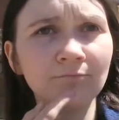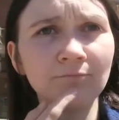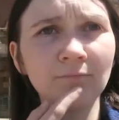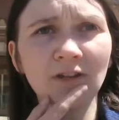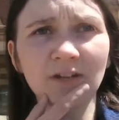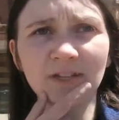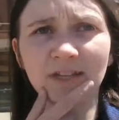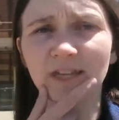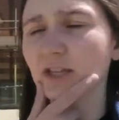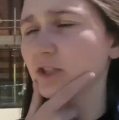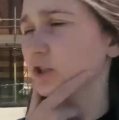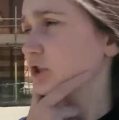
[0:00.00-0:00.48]

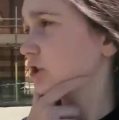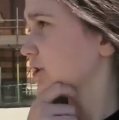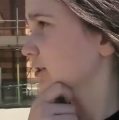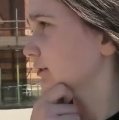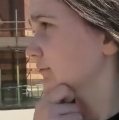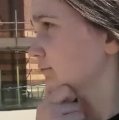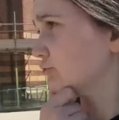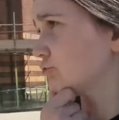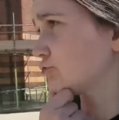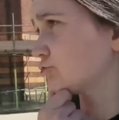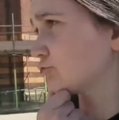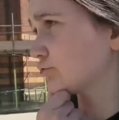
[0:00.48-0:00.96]
might get a
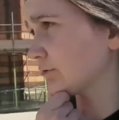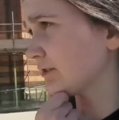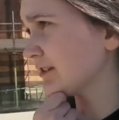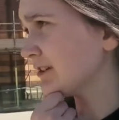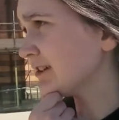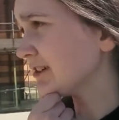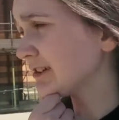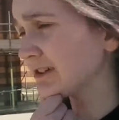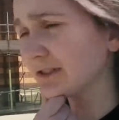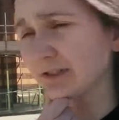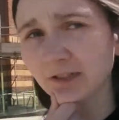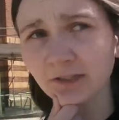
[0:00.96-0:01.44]
cheap
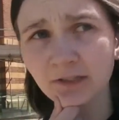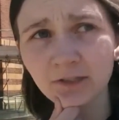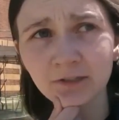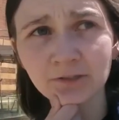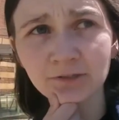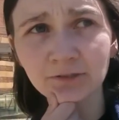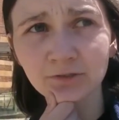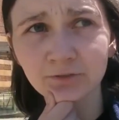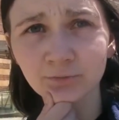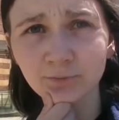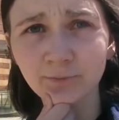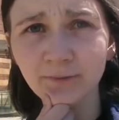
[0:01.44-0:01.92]
drink
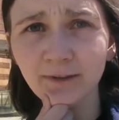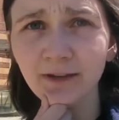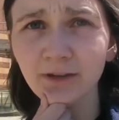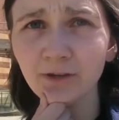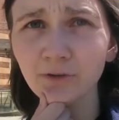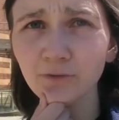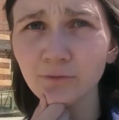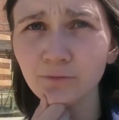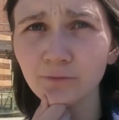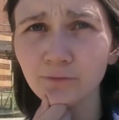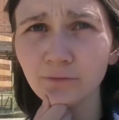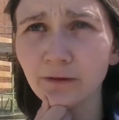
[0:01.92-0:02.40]
as well.